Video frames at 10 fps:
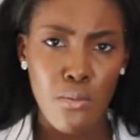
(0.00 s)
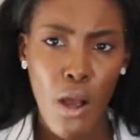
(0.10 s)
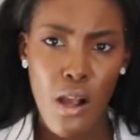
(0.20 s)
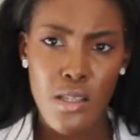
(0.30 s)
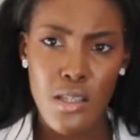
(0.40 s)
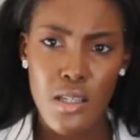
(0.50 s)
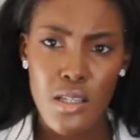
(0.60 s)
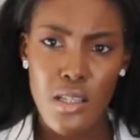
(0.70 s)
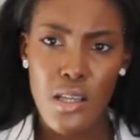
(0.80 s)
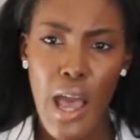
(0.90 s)
card
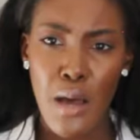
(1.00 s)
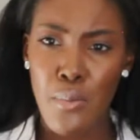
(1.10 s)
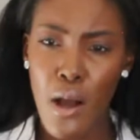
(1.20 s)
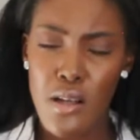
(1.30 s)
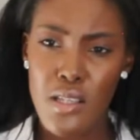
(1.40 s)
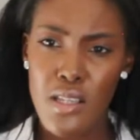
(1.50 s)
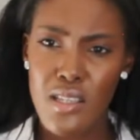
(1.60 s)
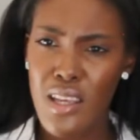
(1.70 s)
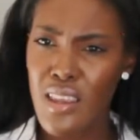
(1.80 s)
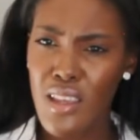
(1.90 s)
boxes, hat
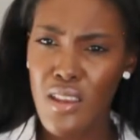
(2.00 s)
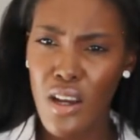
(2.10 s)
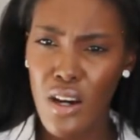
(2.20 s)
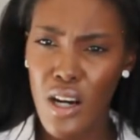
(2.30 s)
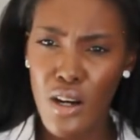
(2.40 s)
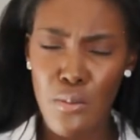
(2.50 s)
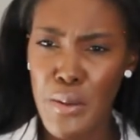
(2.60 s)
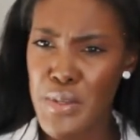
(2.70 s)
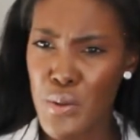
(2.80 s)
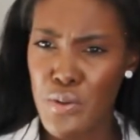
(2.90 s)
boxes, I think they are,
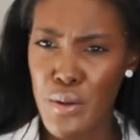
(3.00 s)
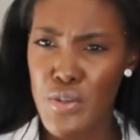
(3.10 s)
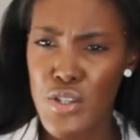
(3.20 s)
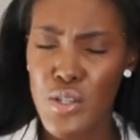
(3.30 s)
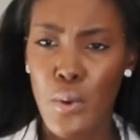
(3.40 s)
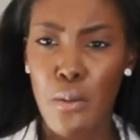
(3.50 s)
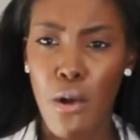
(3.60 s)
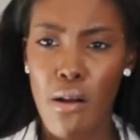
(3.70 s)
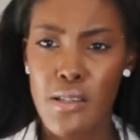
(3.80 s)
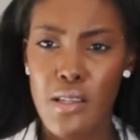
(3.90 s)
or maybe they were just
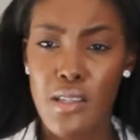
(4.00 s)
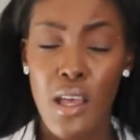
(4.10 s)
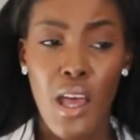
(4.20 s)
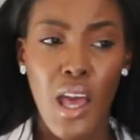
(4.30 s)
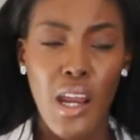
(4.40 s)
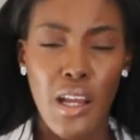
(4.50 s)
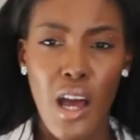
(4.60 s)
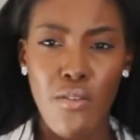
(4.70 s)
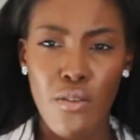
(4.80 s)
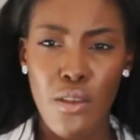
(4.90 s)
square boxes, and
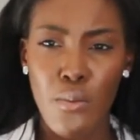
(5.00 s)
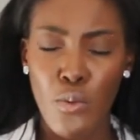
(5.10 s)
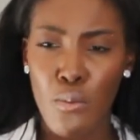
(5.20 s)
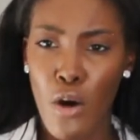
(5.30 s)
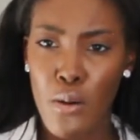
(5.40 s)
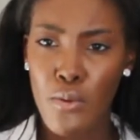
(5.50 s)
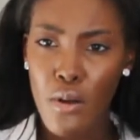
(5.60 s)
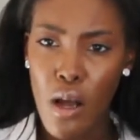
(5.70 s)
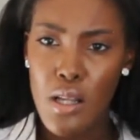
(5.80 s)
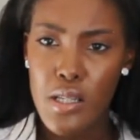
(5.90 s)
I covered them with
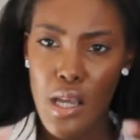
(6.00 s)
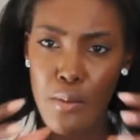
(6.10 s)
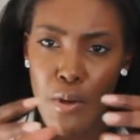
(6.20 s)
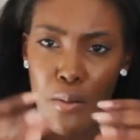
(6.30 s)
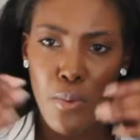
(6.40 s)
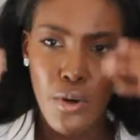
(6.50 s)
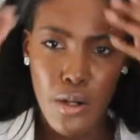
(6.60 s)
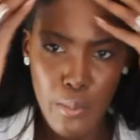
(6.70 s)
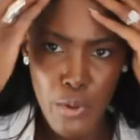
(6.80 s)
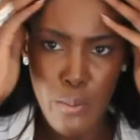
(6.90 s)
marble contact
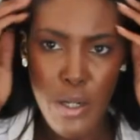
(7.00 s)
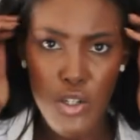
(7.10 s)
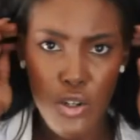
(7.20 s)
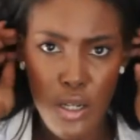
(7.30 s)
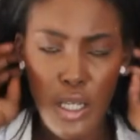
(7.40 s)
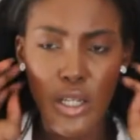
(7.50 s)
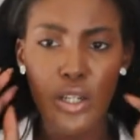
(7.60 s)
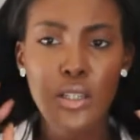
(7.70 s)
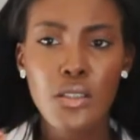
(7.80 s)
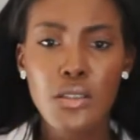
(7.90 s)
paper, and I'll put a picture in
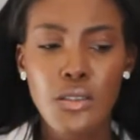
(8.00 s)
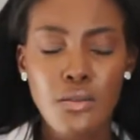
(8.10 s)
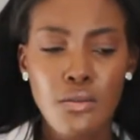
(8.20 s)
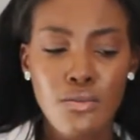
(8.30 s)
here.